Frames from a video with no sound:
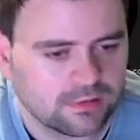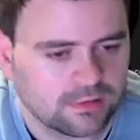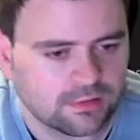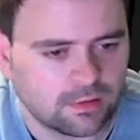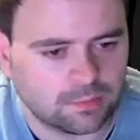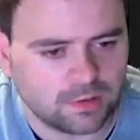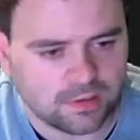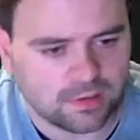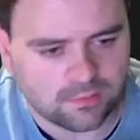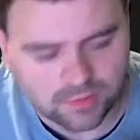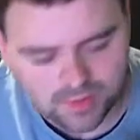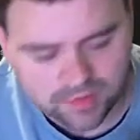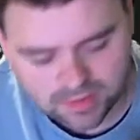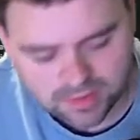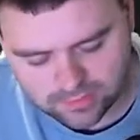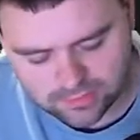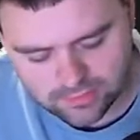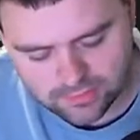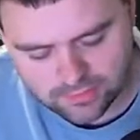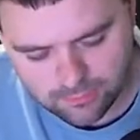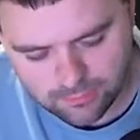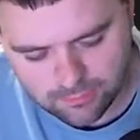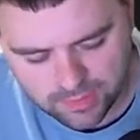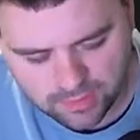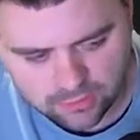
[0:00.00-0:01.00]
So I believe we need to
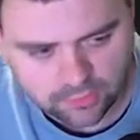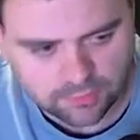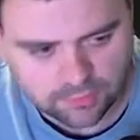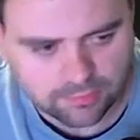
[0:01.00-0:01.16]
do the build